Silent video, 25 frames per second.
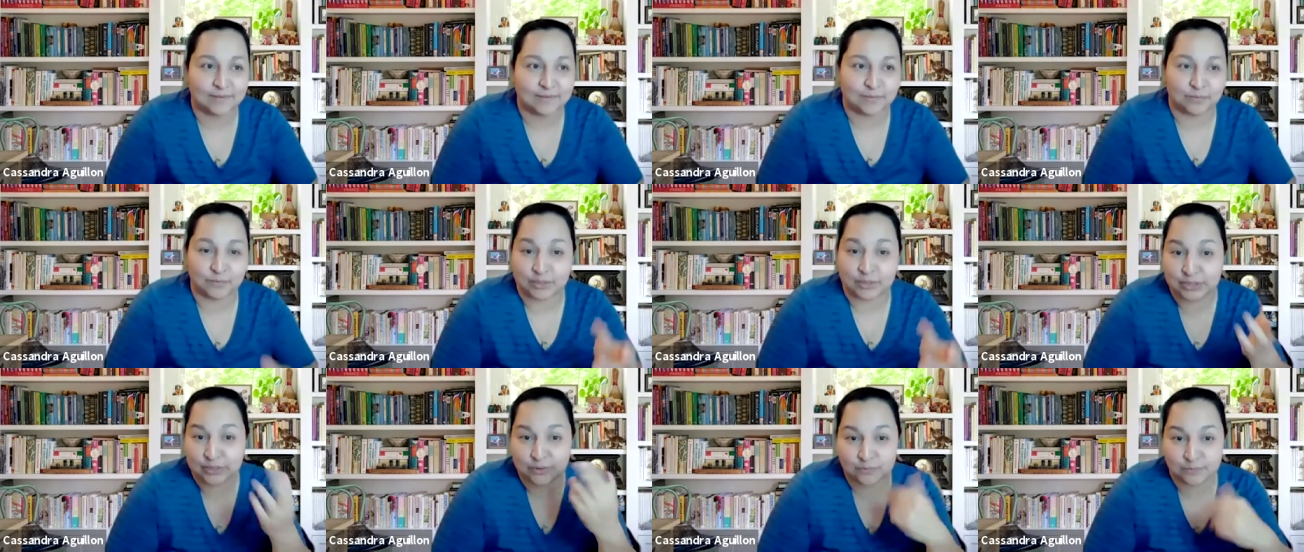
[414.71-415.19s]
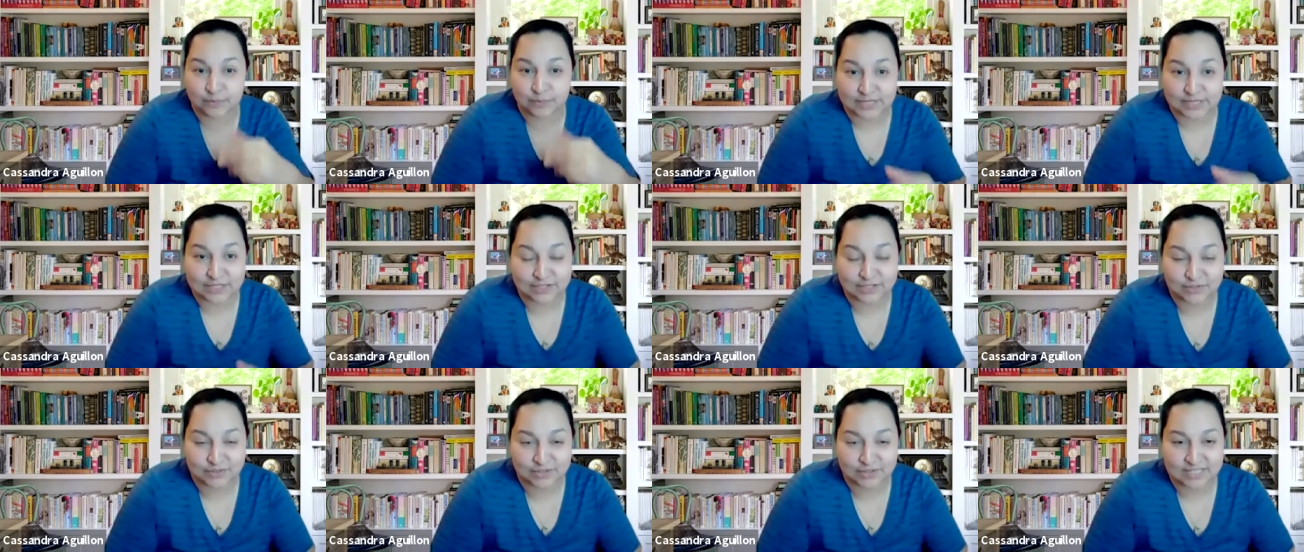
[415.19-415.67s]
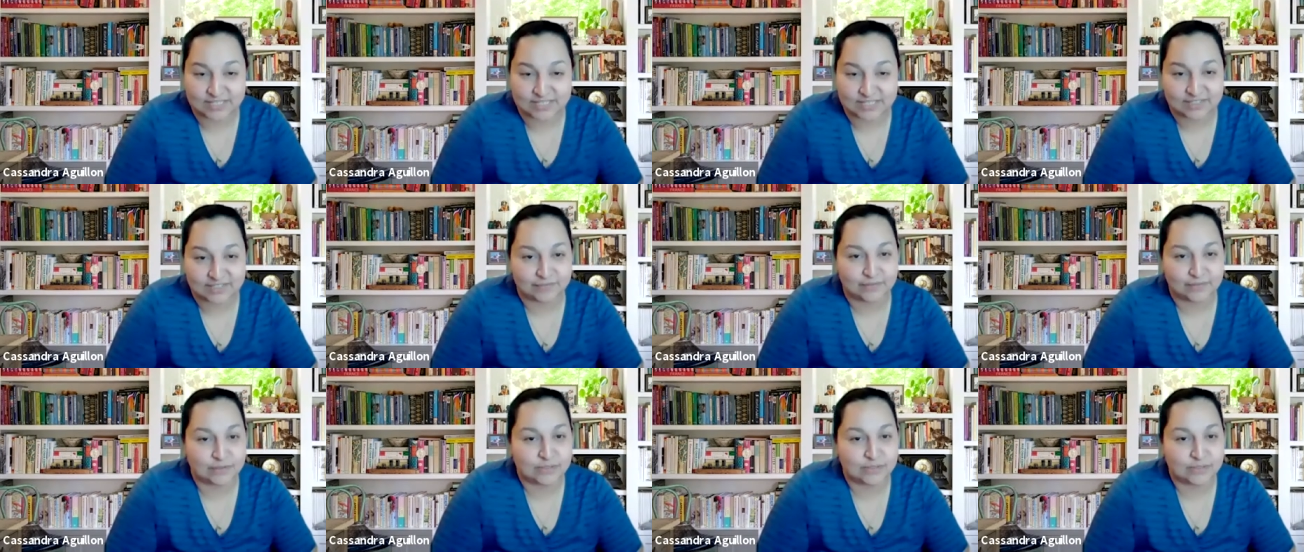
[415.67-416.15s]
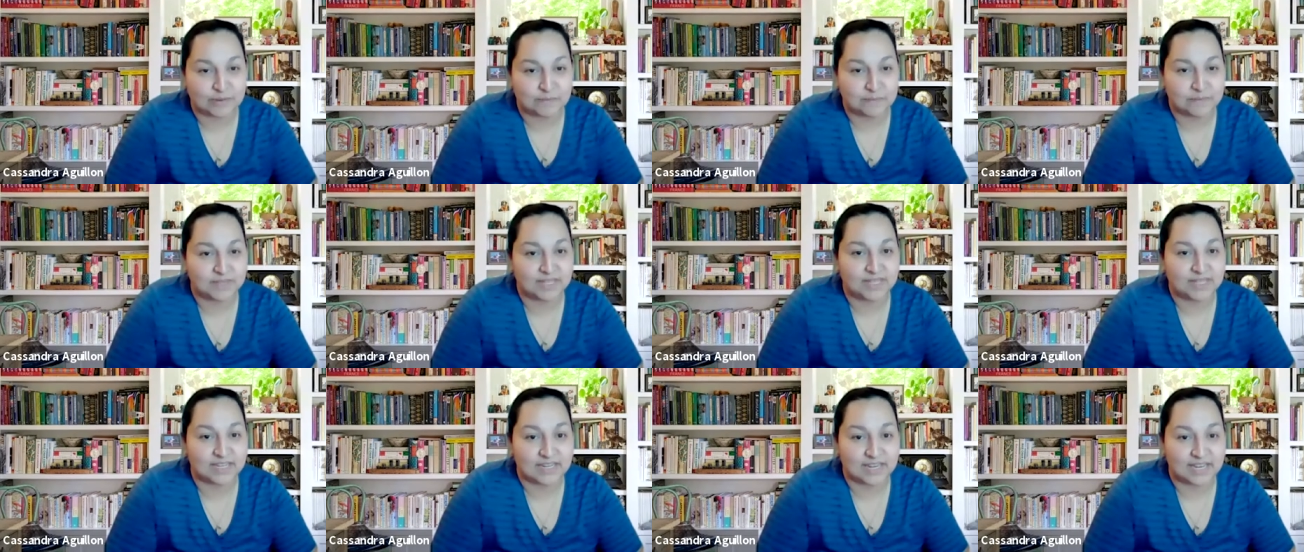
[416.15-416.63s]
new registrants for
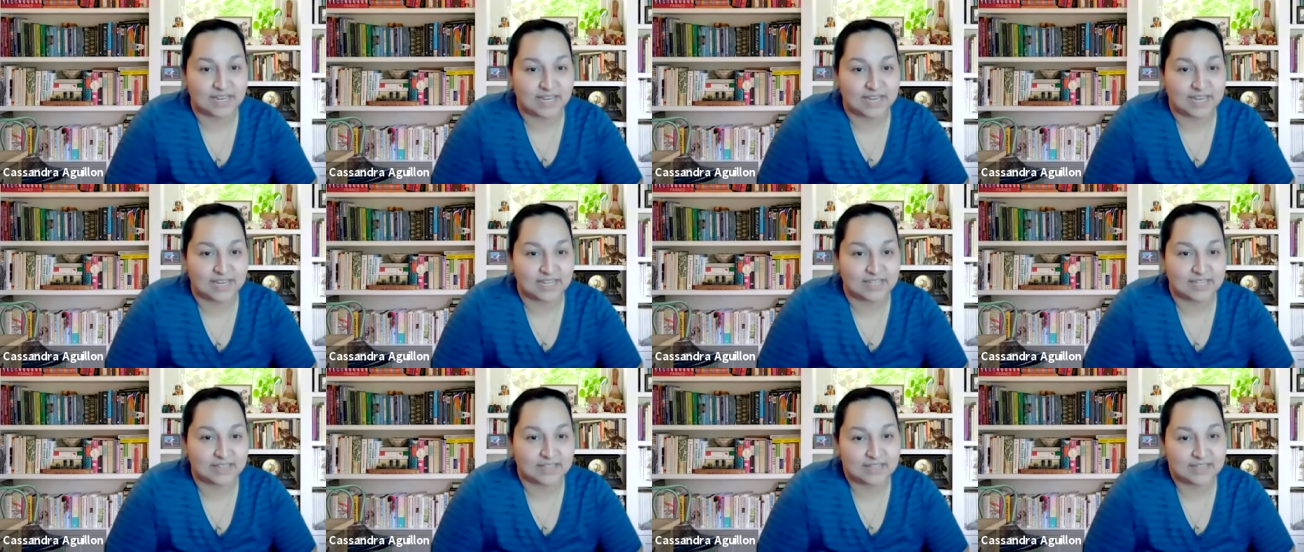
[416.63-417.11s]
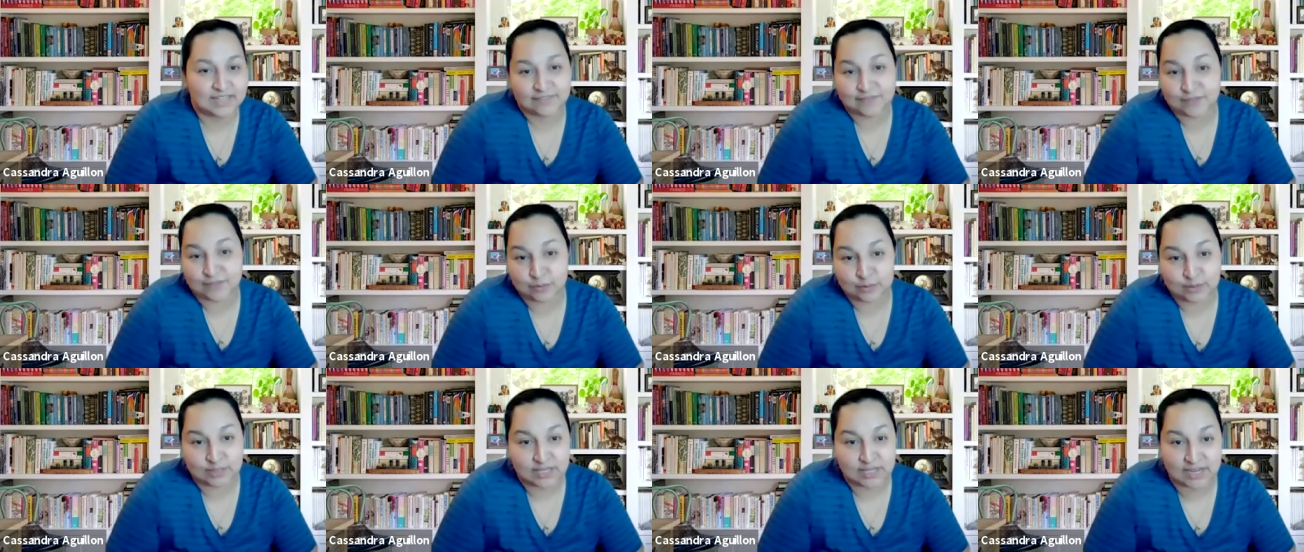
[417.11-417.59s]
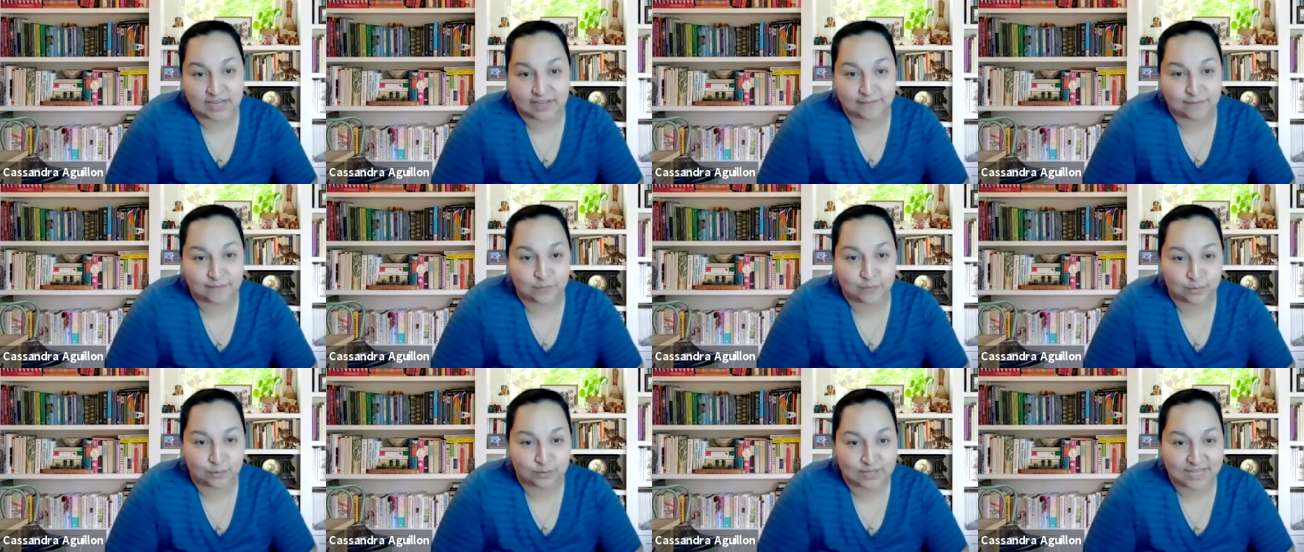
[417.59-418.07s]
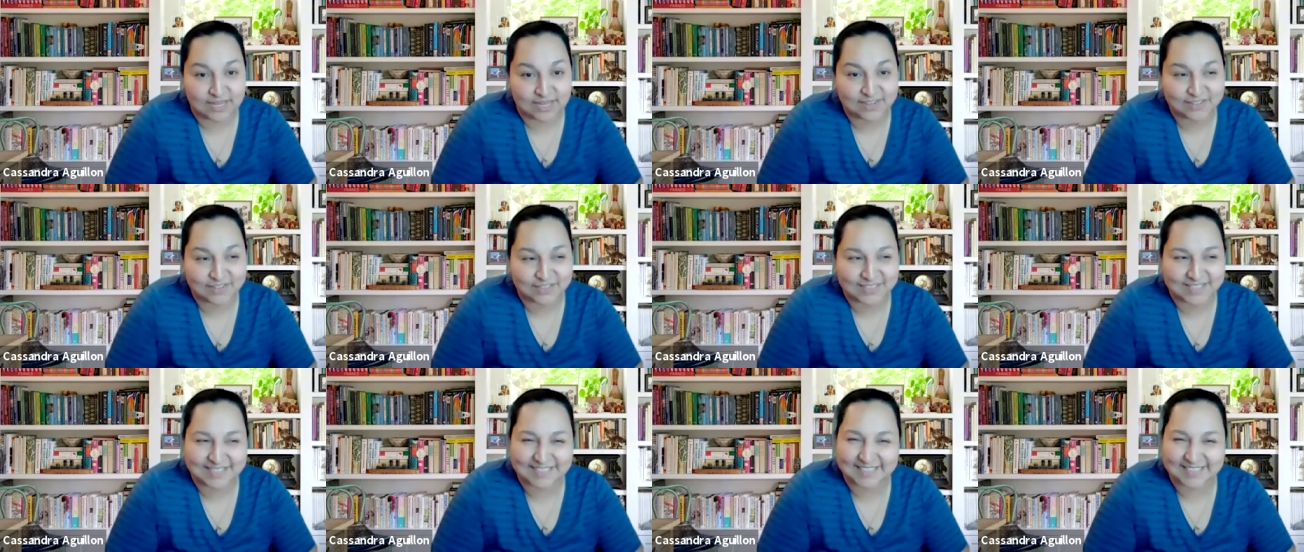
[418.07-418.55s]
something and they've only got
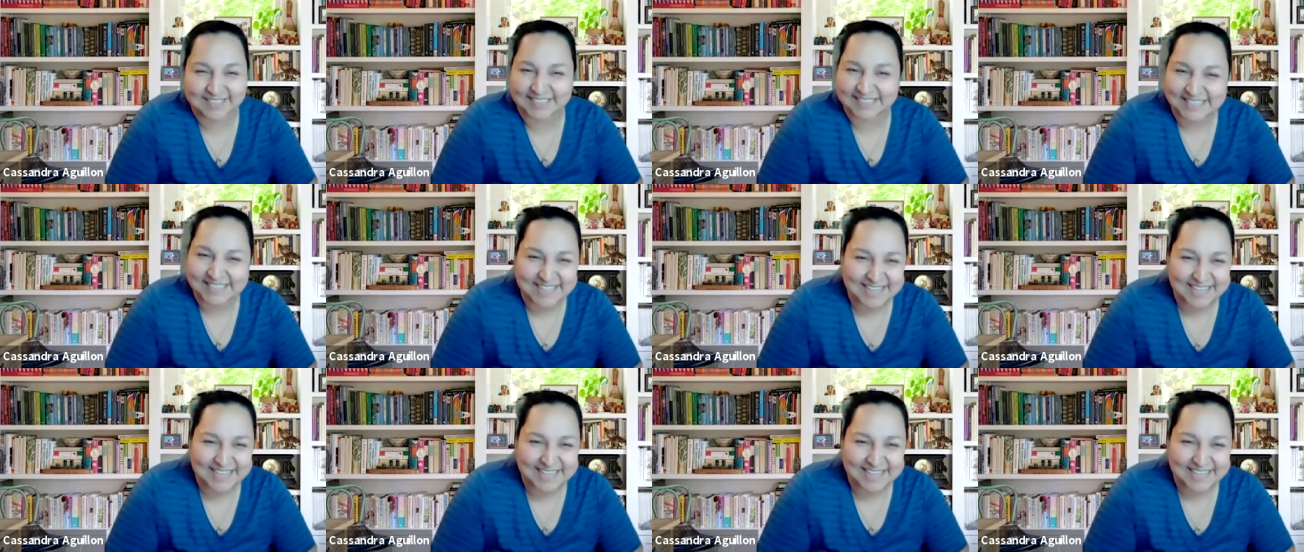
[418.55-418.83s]
4,000,